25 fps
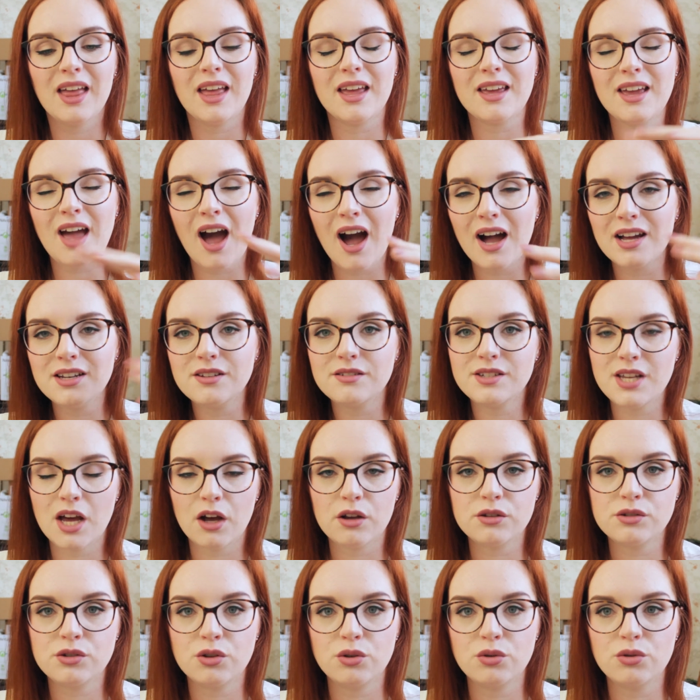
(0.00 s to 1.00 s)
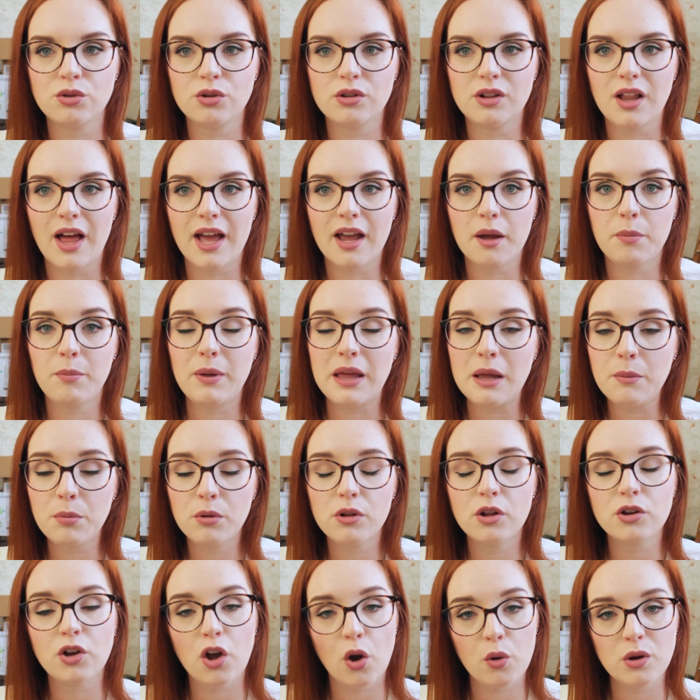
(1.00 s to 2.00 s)
it kind of tells Google like
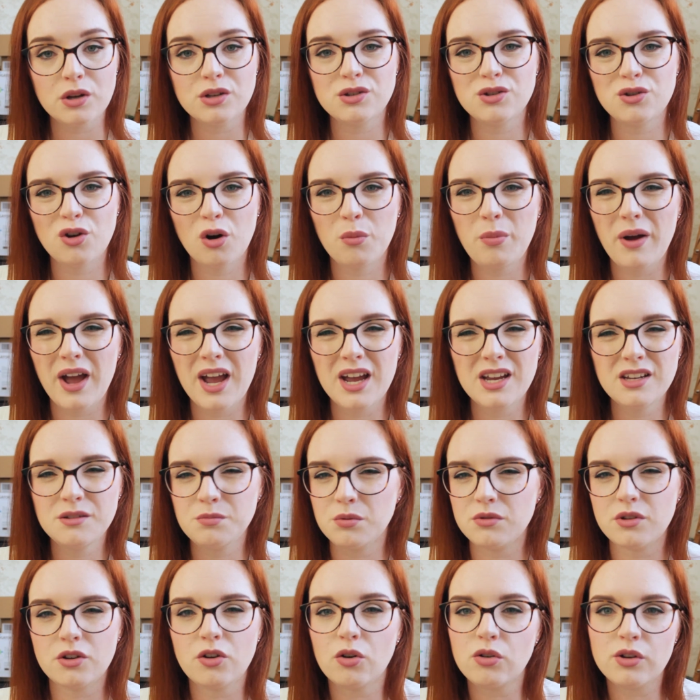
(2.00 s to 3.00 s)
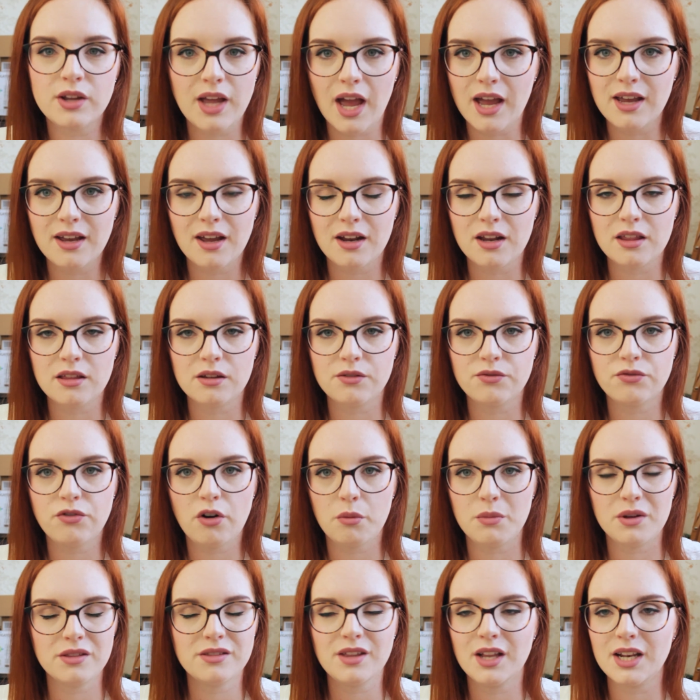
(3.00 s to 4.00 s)
people are going to your page, but they're not getting anything
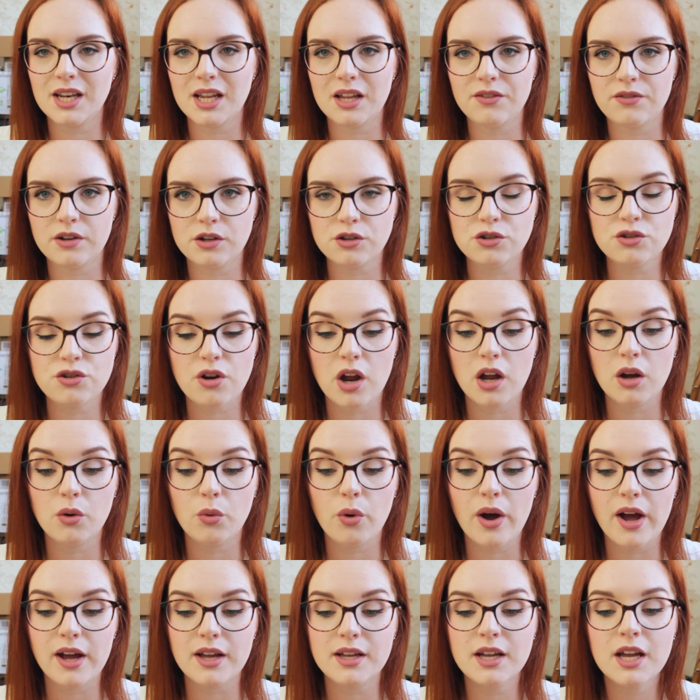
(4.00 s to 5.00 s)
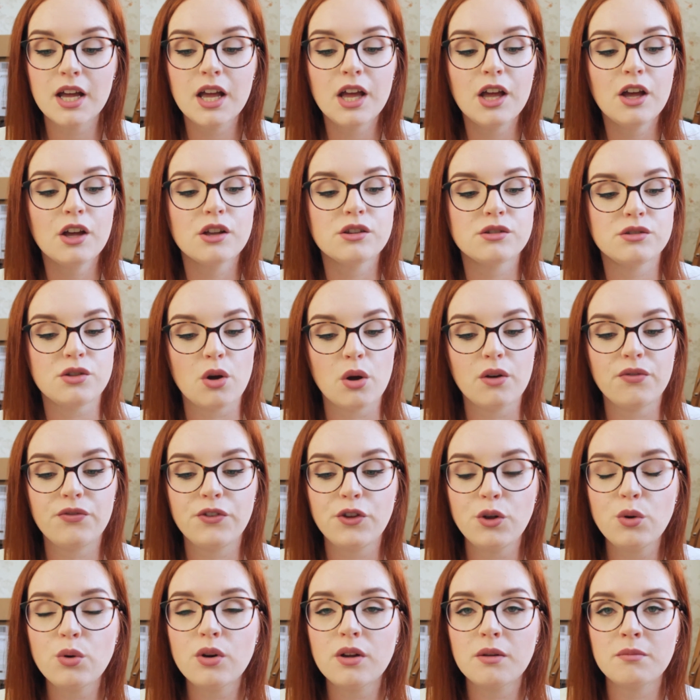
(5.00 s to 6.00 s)
from it, they're leaving straight away. So if
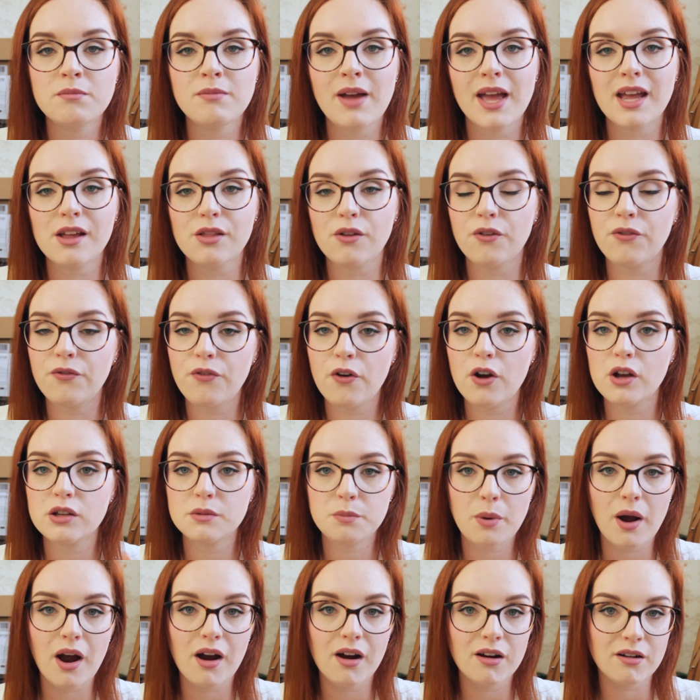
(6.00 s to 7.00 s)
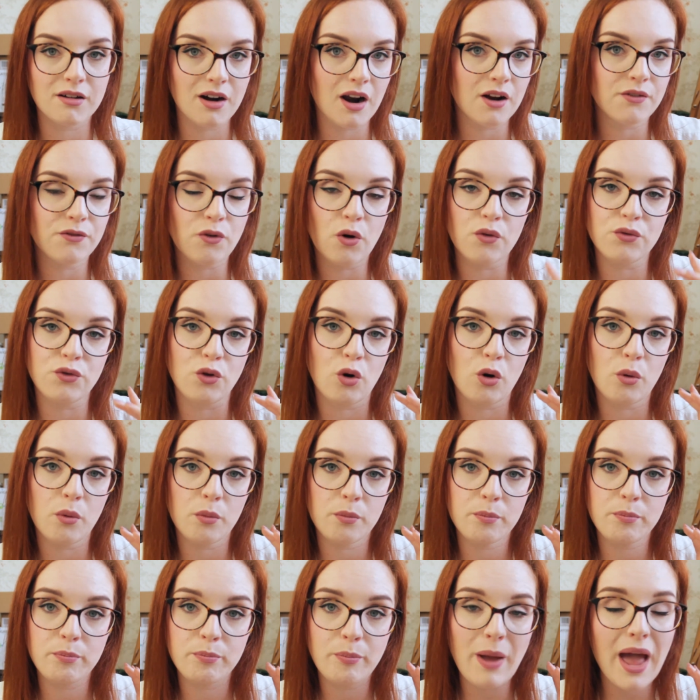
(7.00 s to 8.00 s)
you can make the first paragraph of your
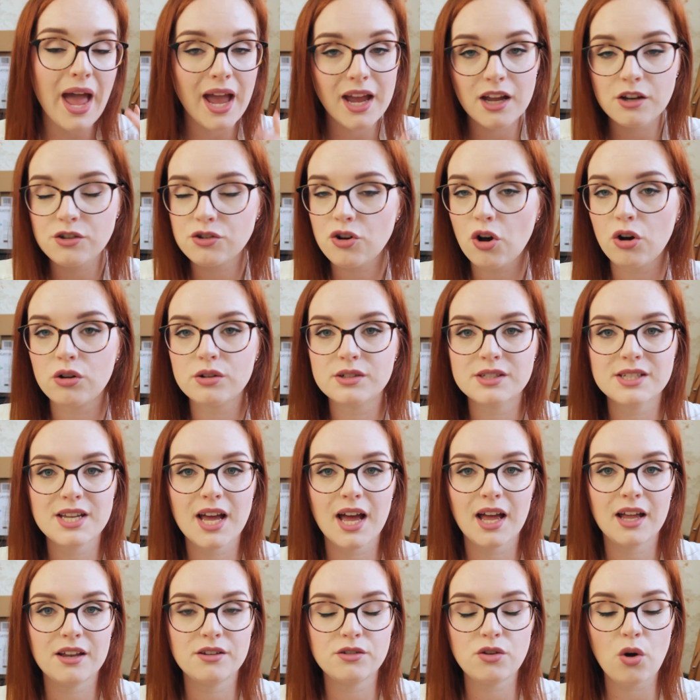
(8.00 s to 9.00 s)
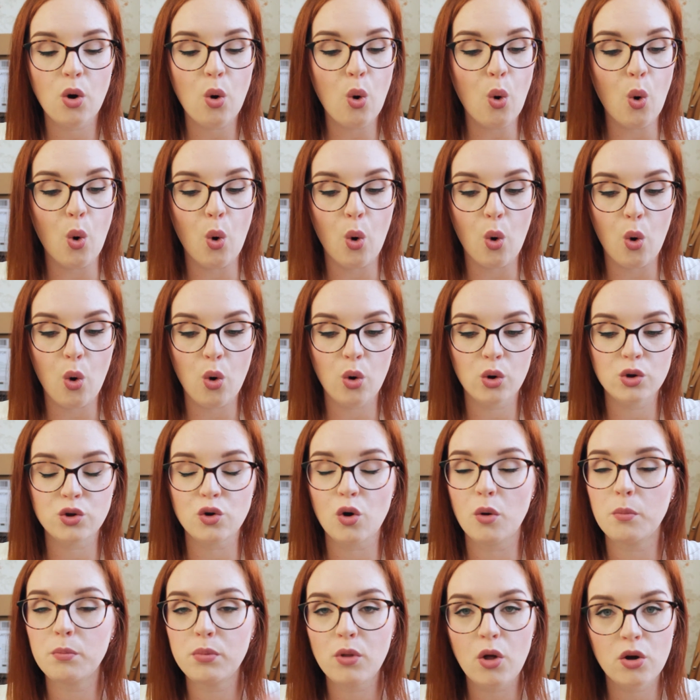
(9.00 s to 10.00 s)
page content or
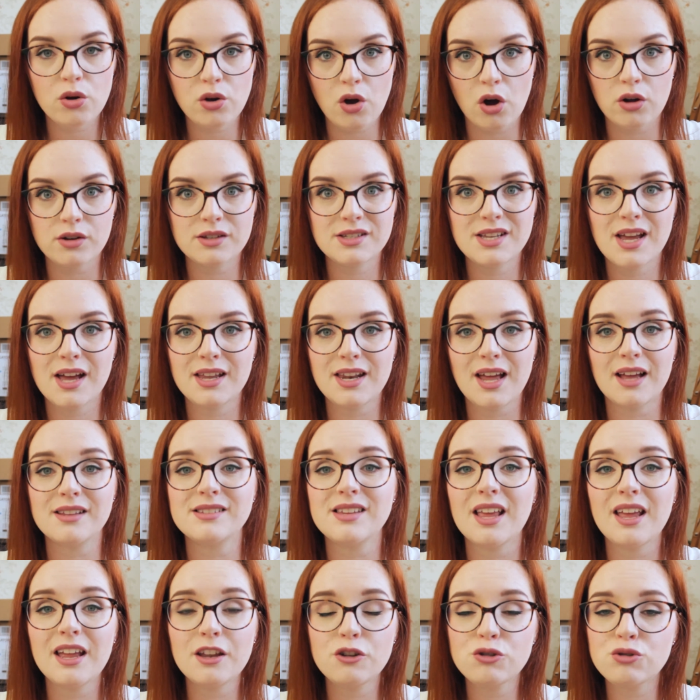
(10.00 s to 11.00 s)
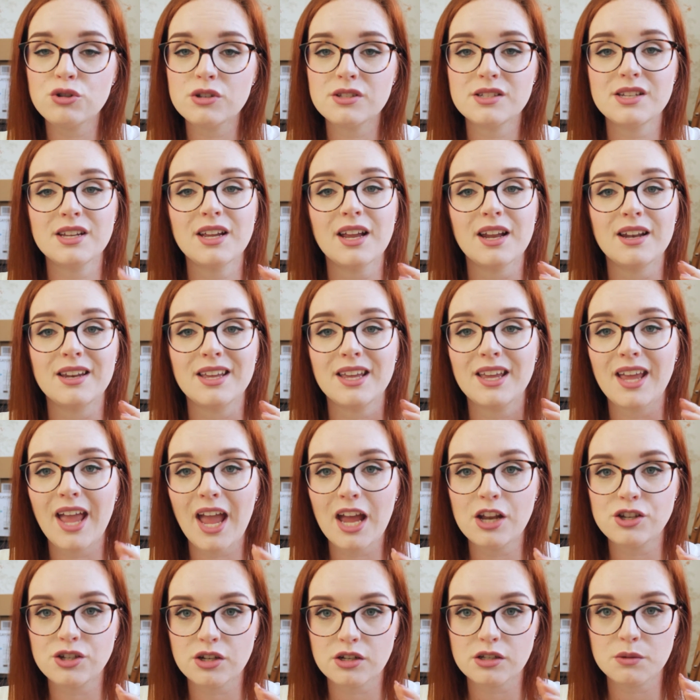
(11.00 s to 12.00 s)
your blog content as interesting and
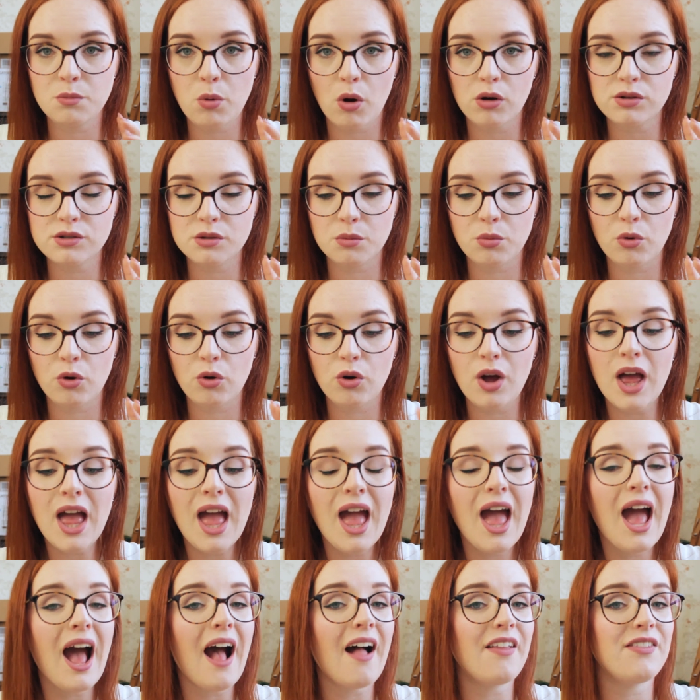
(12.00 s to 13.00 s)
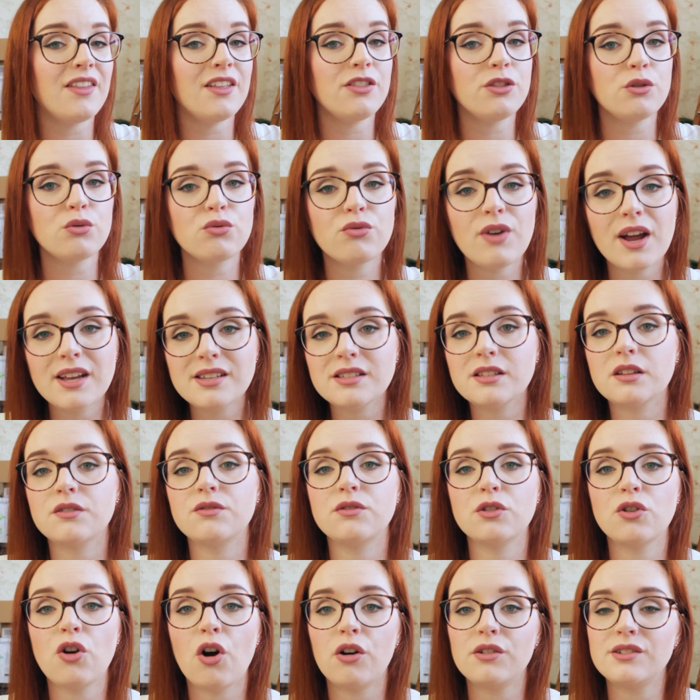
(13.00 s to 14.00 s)
engaging as possible, and then the rest of
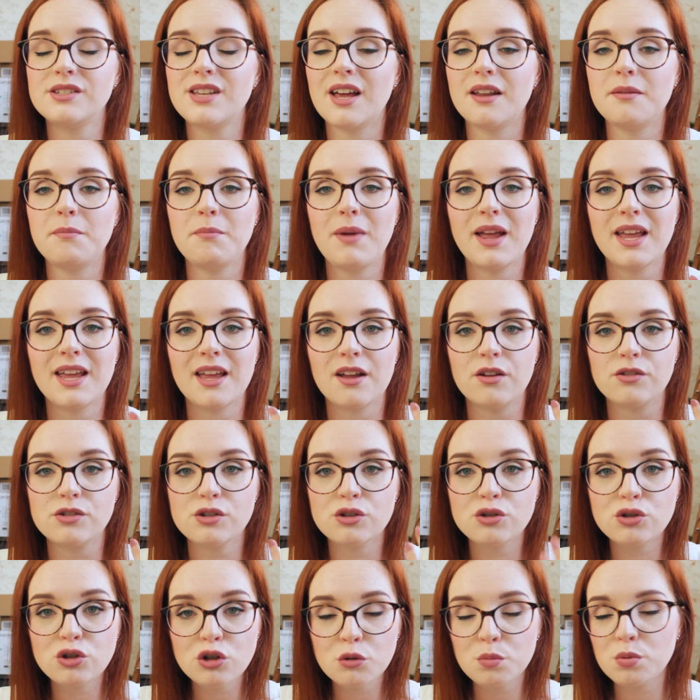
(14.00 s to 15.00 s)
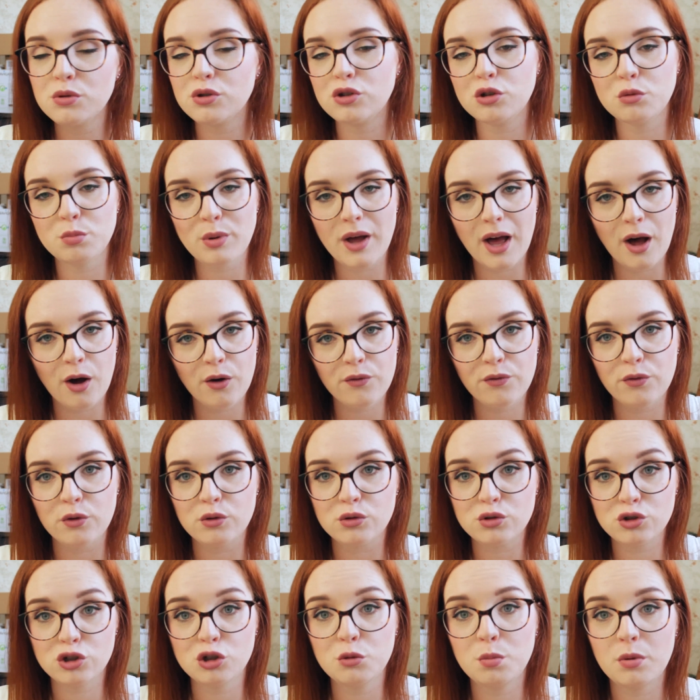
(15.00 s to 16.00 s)
the content make it super
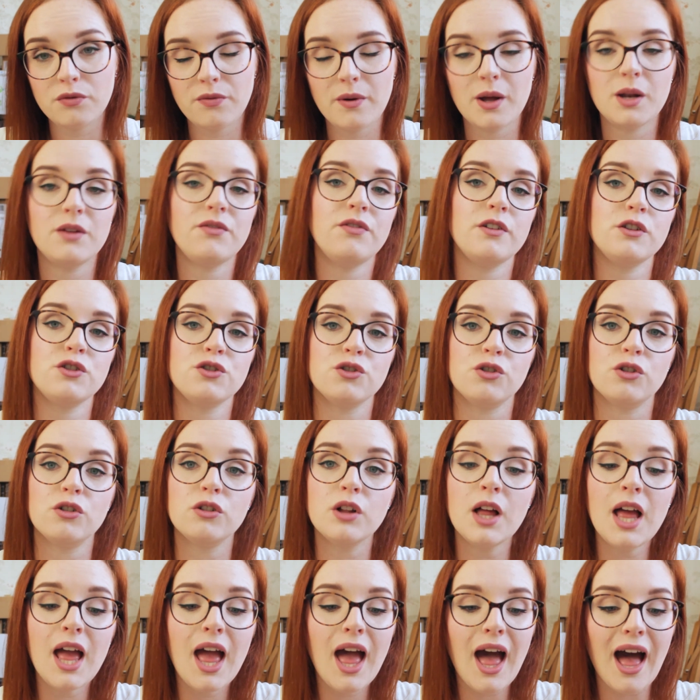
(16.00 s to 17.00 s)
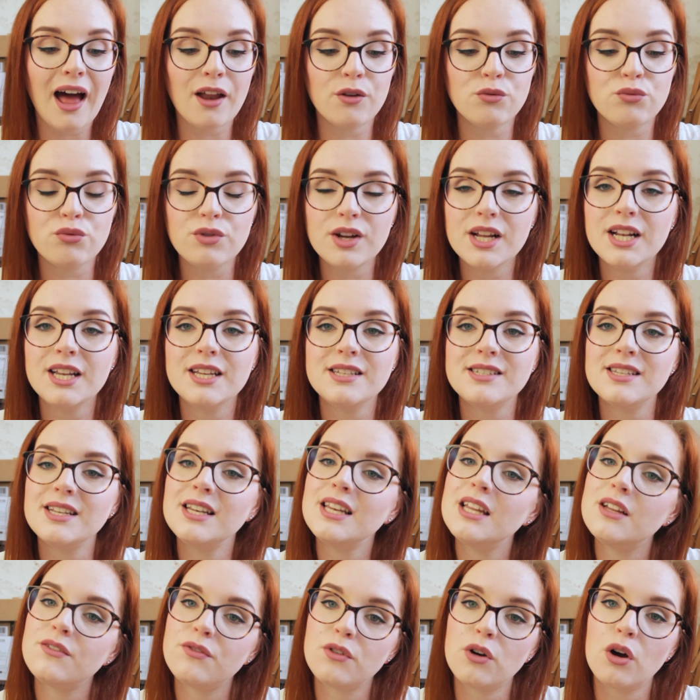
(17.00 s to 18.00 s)
helpful, super beneficial, and really
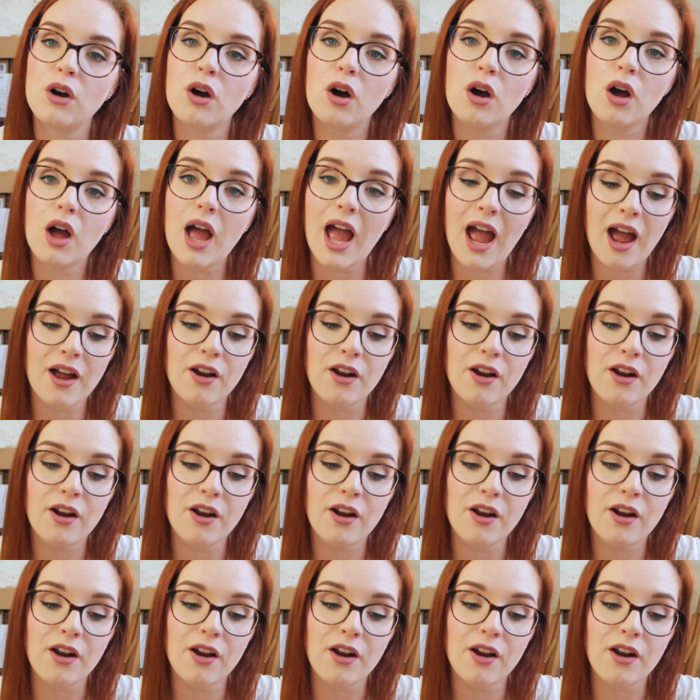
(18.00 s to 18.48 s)
deliver